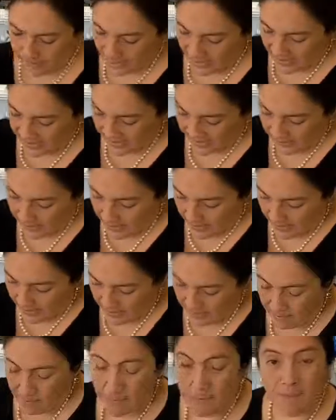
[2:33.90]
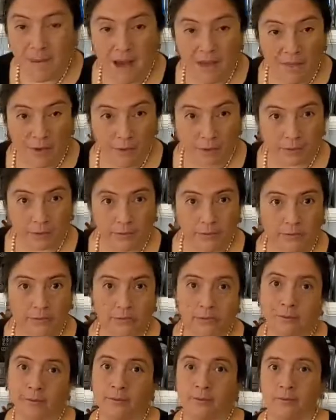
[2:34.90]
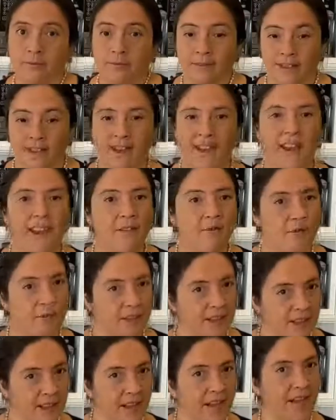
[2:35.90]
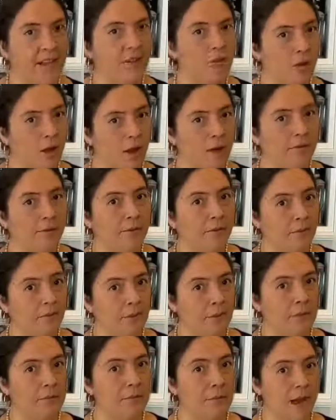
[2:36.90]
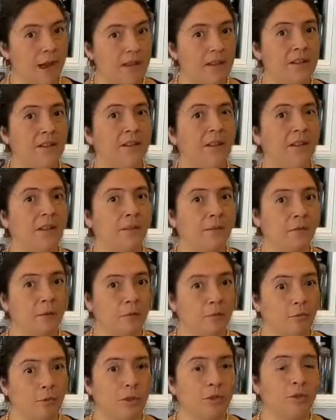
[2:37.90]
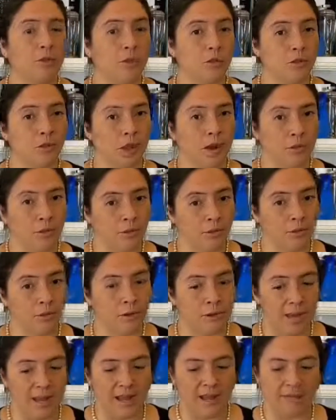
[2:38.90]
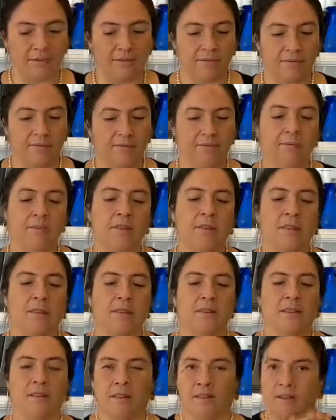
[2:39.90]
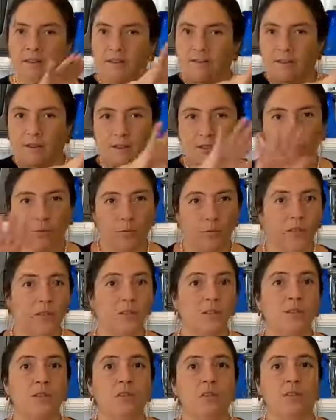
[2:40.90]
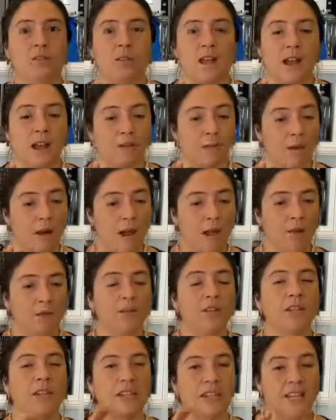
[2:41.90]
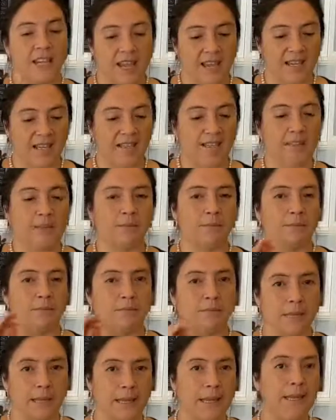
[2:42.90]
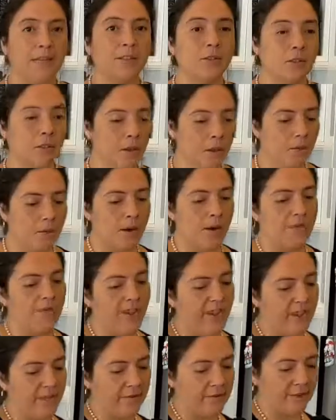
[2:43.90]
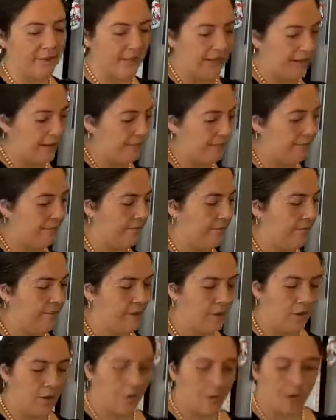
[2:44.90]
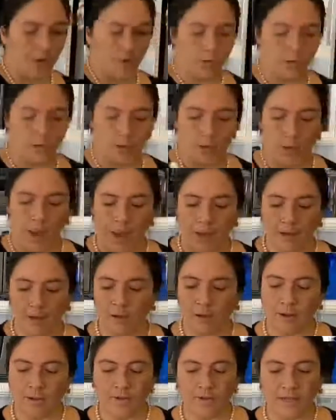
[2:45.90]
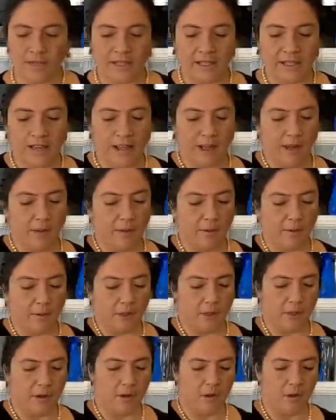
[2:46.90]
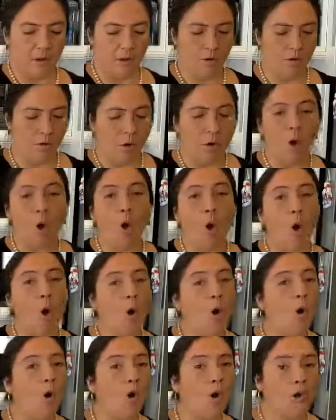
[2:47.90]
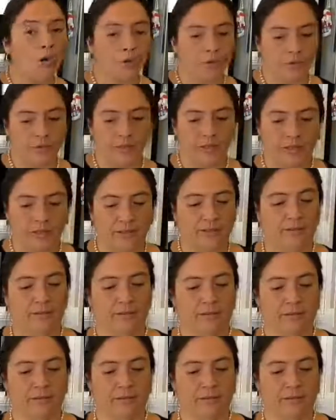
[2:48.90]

It's my mother. Every day you have to feed mother if you want your sourdough alive. There's ways around, yes, but let's talk about the everyday. So I'm gonna bring out all of the